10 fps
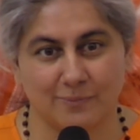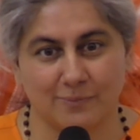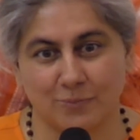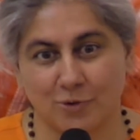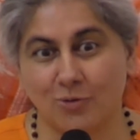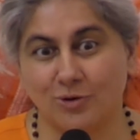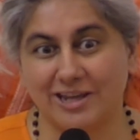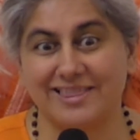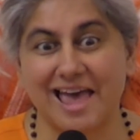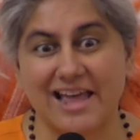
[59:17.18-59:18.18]
Only
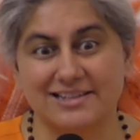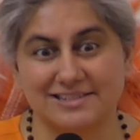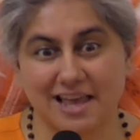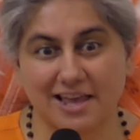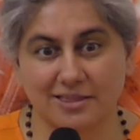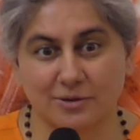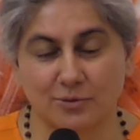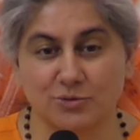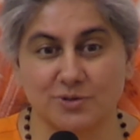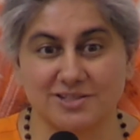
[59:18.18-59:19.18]
that Sat
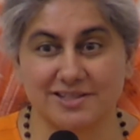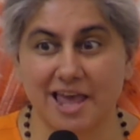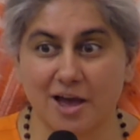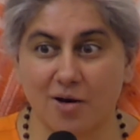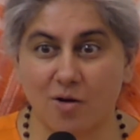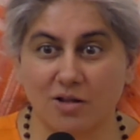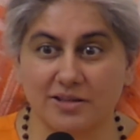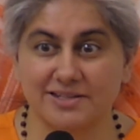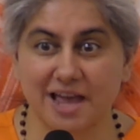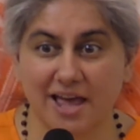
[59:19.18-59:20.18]
which was there all the
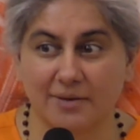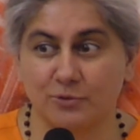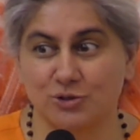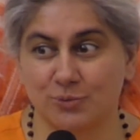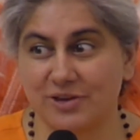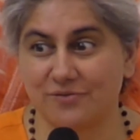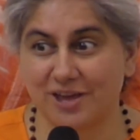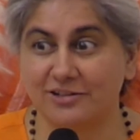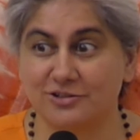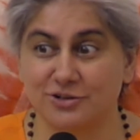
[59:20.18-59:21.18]
time, which we
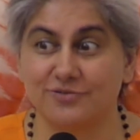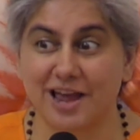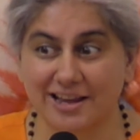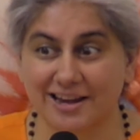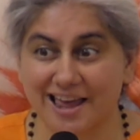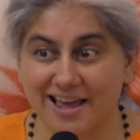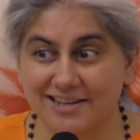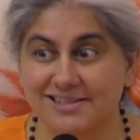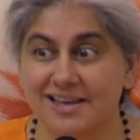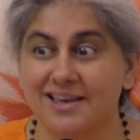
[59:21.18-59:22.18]
fail to
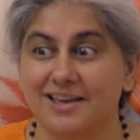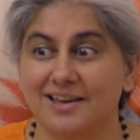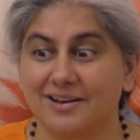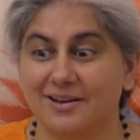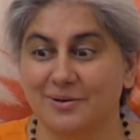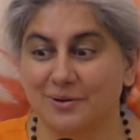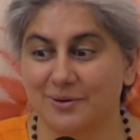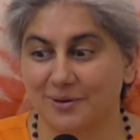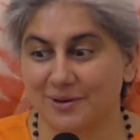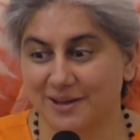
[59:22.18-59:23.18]
recognize,
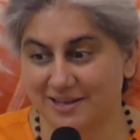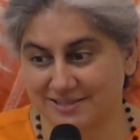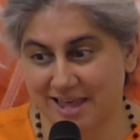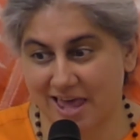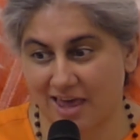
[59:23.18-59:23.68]
is there.